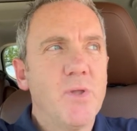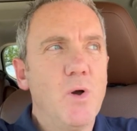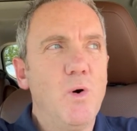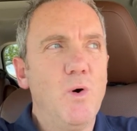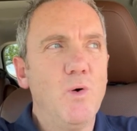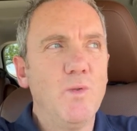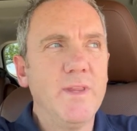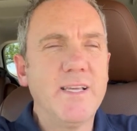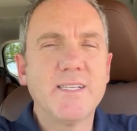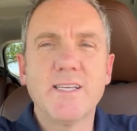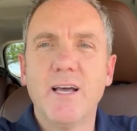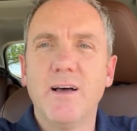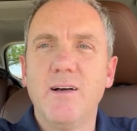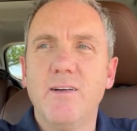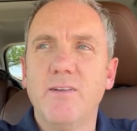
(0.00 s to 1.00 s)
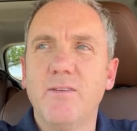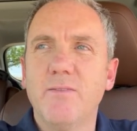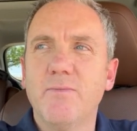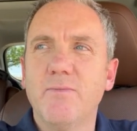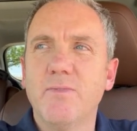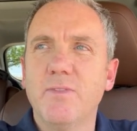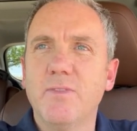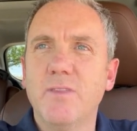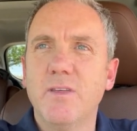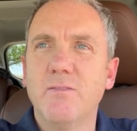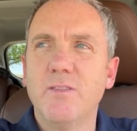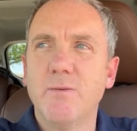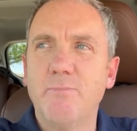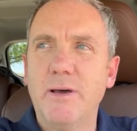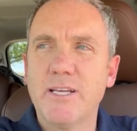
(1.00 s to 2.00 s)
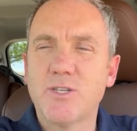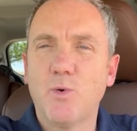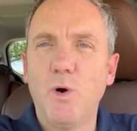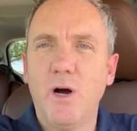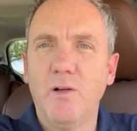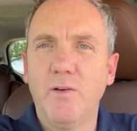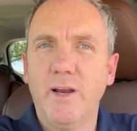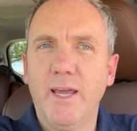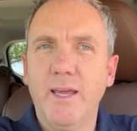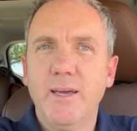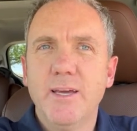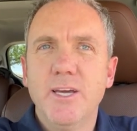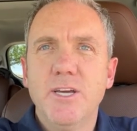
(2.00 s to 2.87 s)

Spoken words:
only sell the best quality.